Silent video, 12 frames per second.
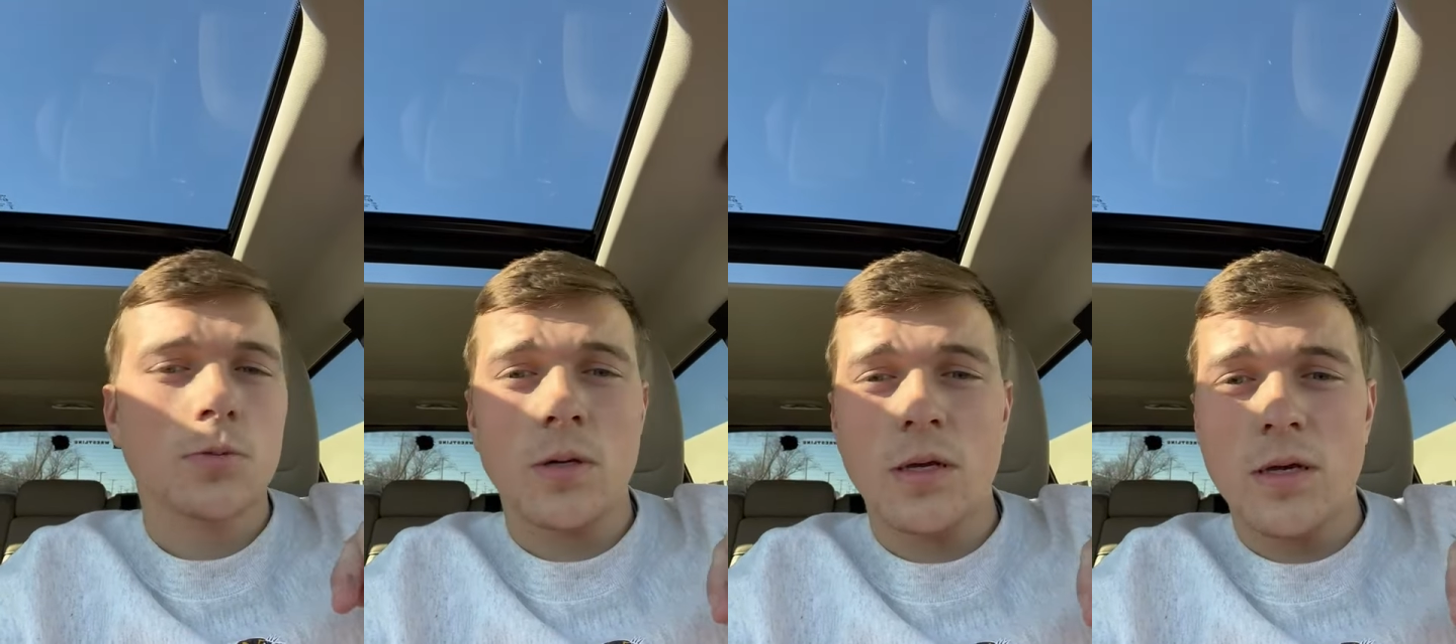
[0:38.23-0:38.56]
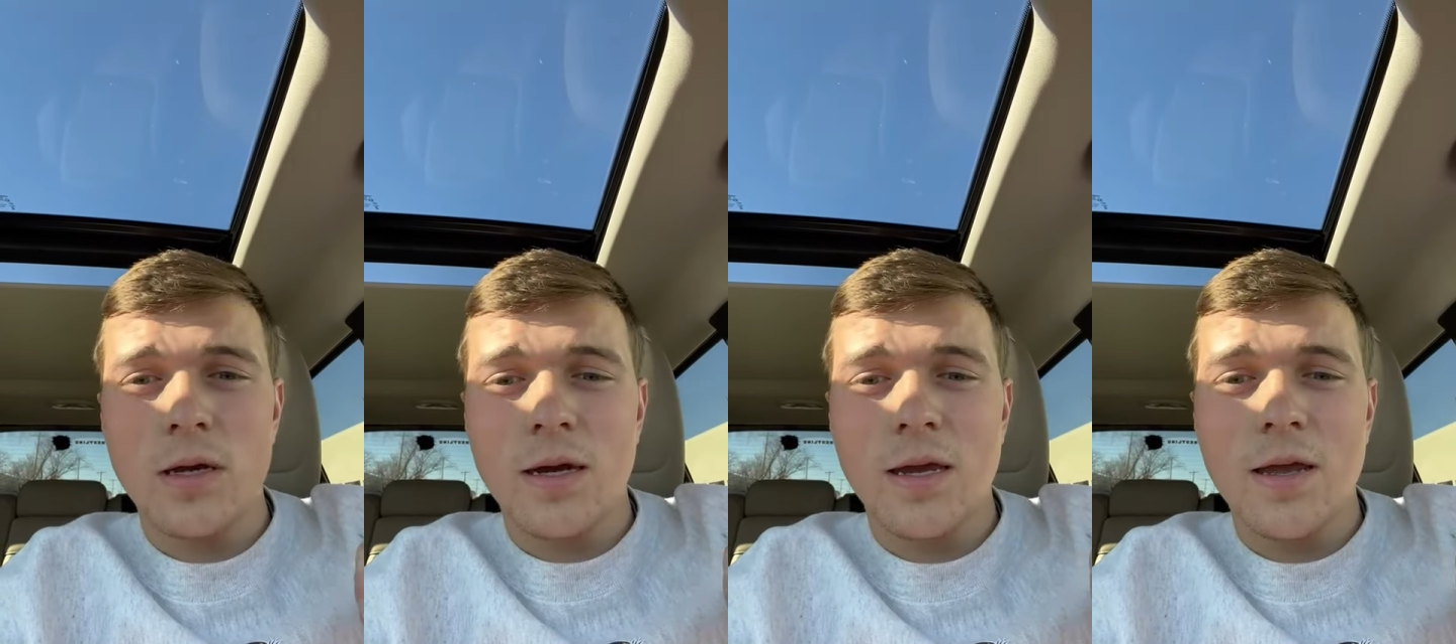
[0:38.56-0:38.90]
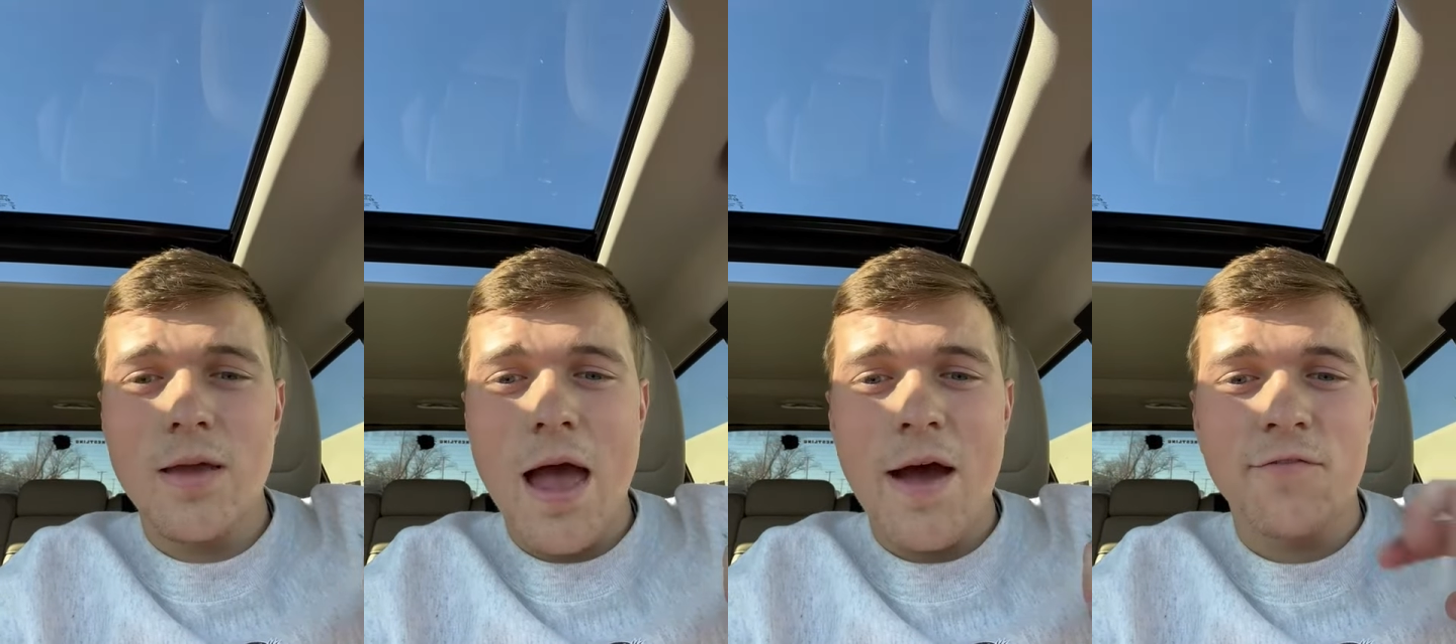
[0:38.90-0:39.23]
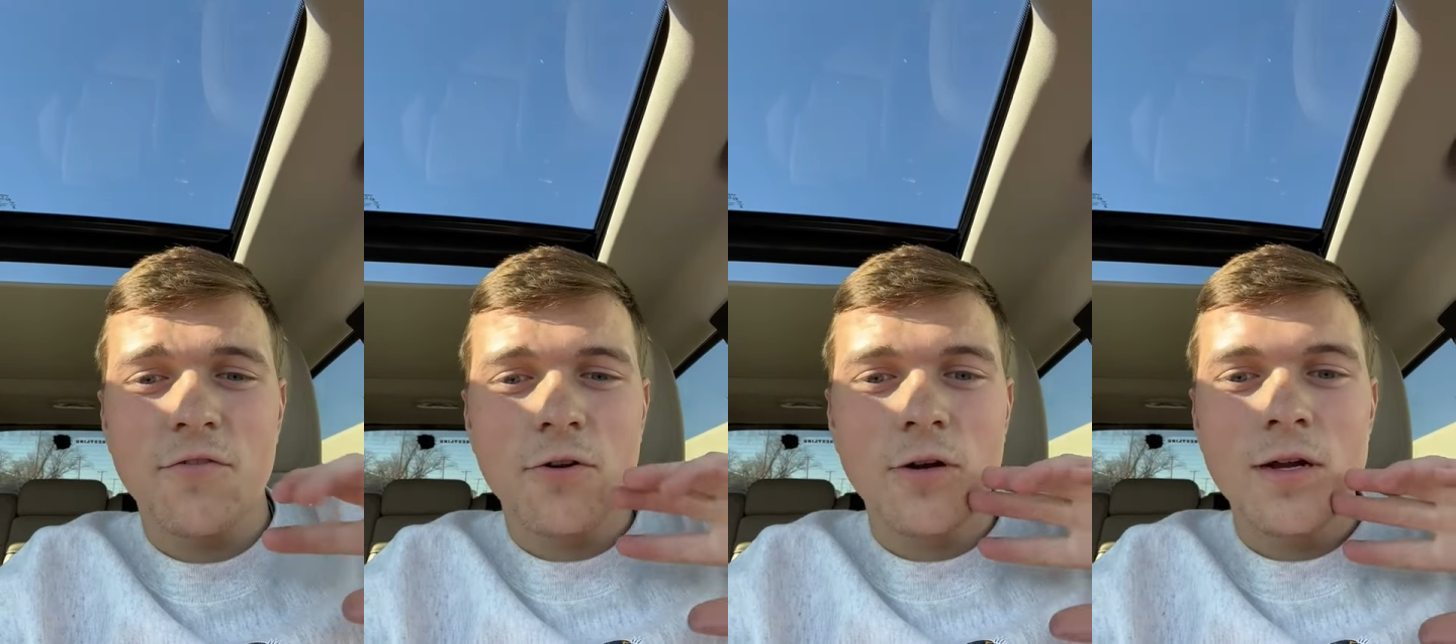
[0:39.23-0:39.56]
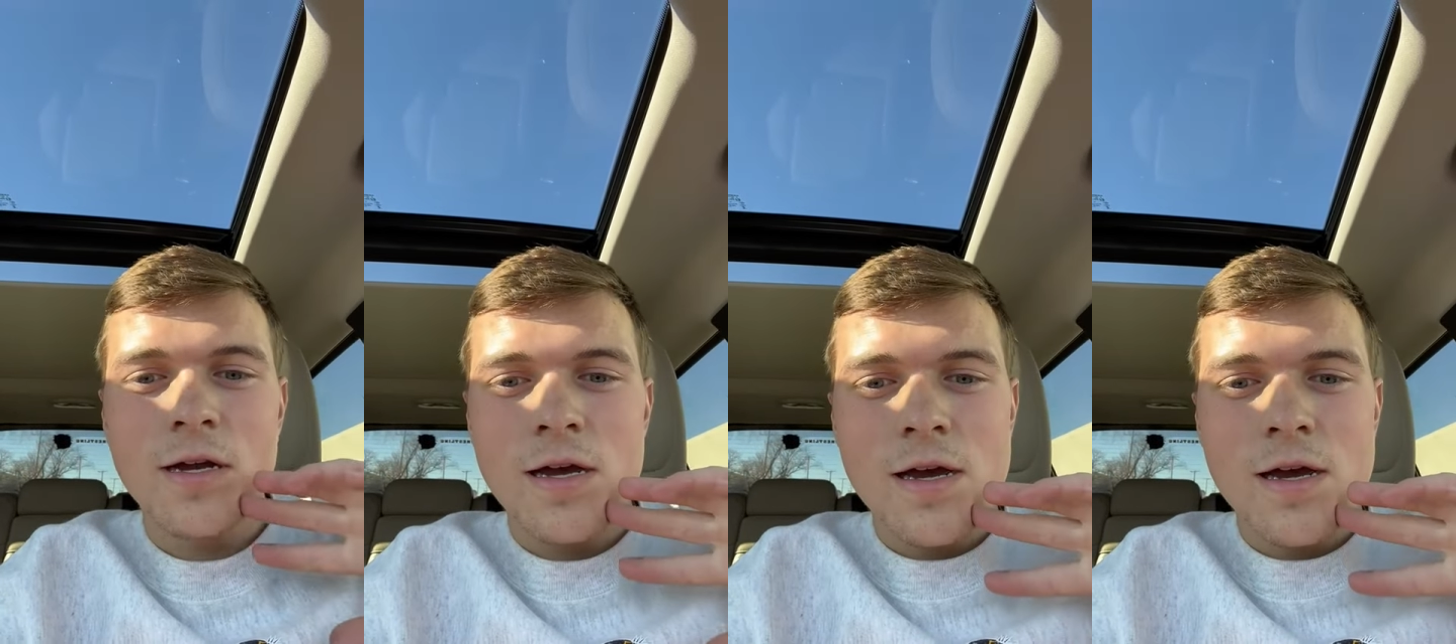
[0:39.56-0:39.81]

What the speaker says: week I get after it.